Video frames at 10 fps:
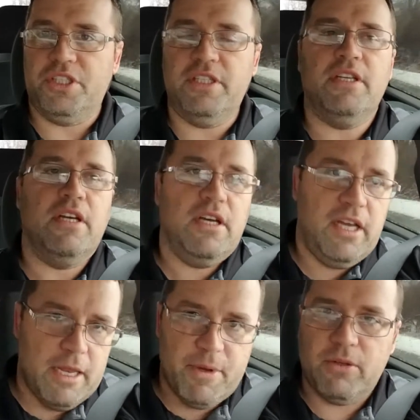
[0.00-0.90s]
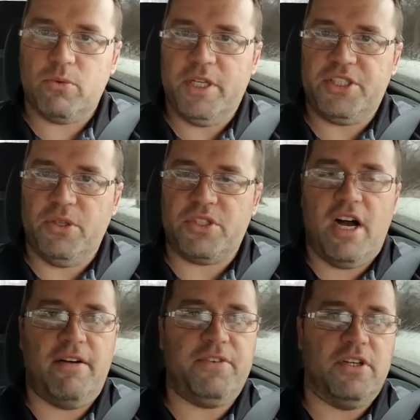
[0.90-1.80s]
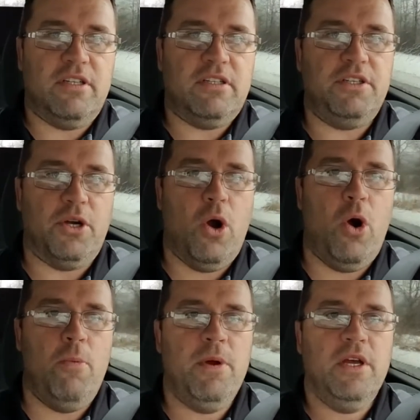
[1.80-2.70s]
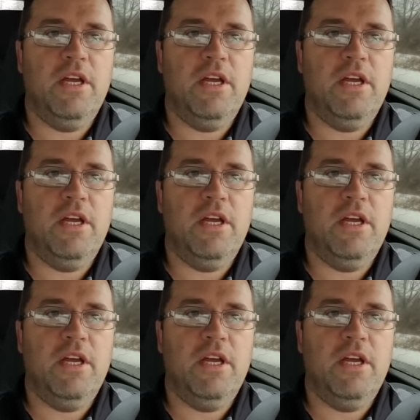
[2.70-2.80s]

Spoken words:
and be able to rinse those off your home.